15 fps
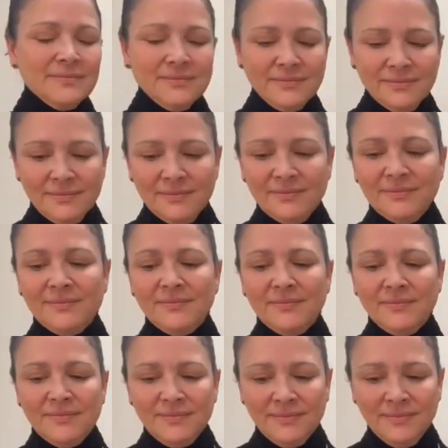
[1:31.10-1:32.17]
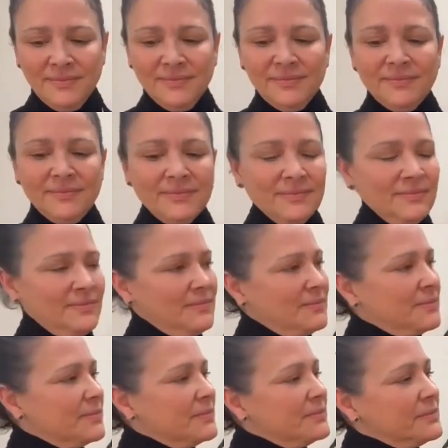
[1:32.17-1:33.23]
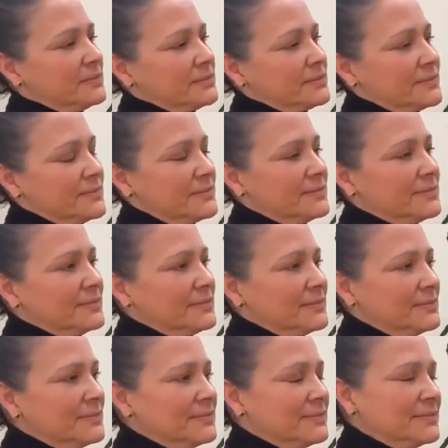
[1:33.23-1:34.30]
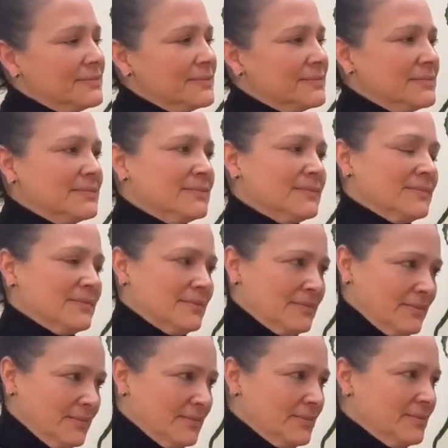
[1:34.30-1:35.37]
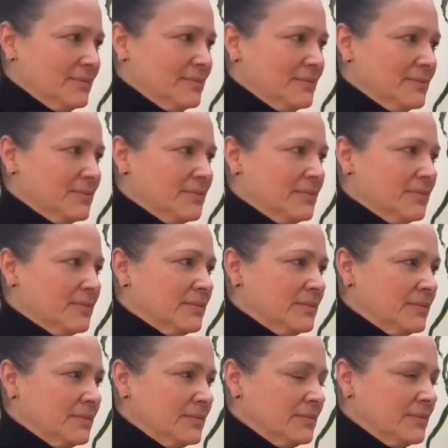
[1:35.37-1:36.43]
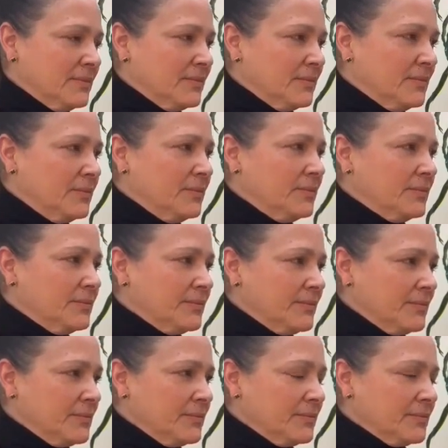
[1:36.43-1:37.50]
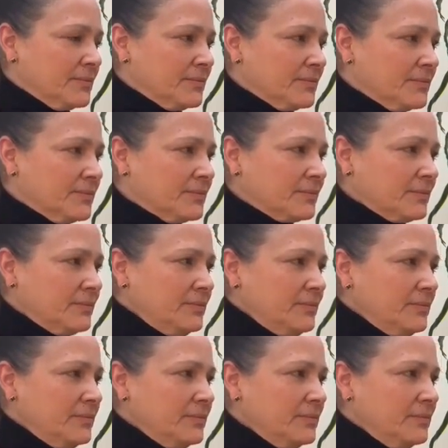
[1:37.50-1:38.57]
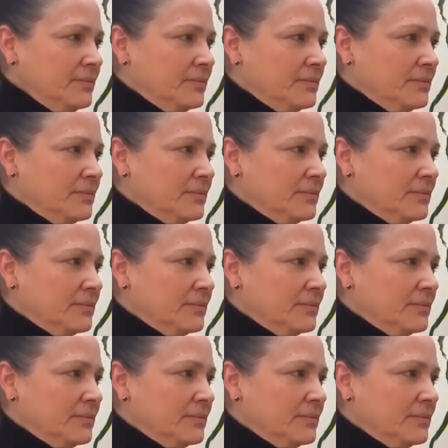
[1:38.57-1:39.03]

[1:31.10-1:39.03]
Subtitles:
The person shown says nothing.